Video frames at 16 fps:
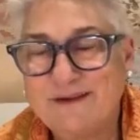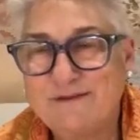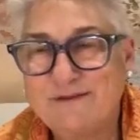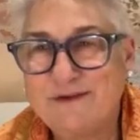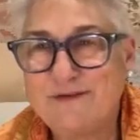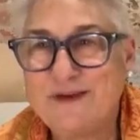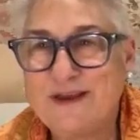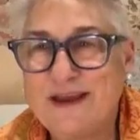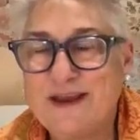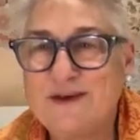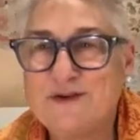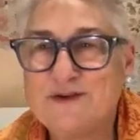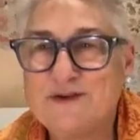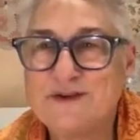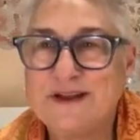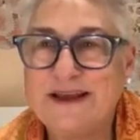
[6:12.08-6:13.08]
15
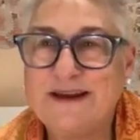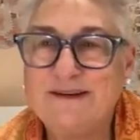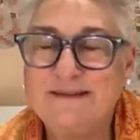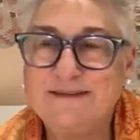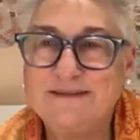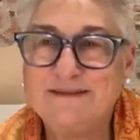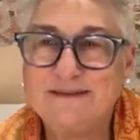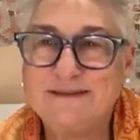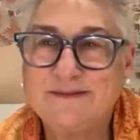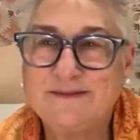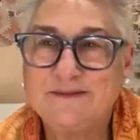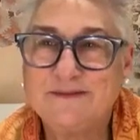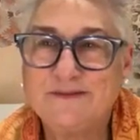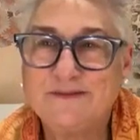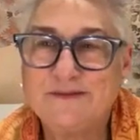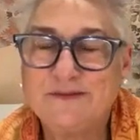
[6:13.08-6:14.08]
years later,
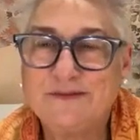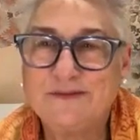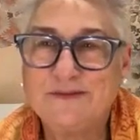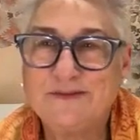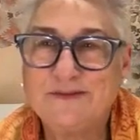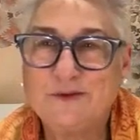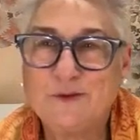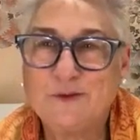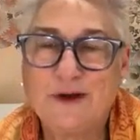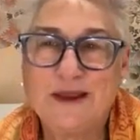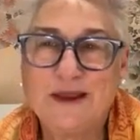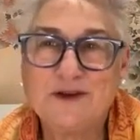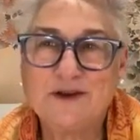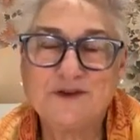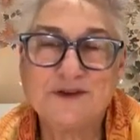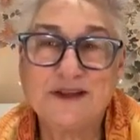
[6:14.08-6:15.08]
20
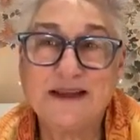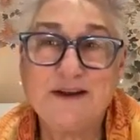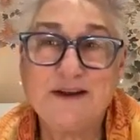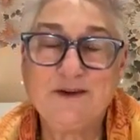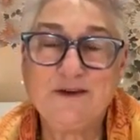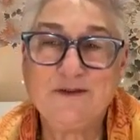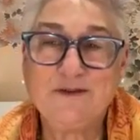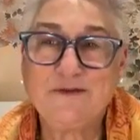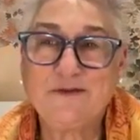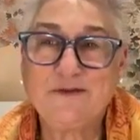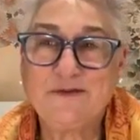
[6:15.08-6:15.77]
years later,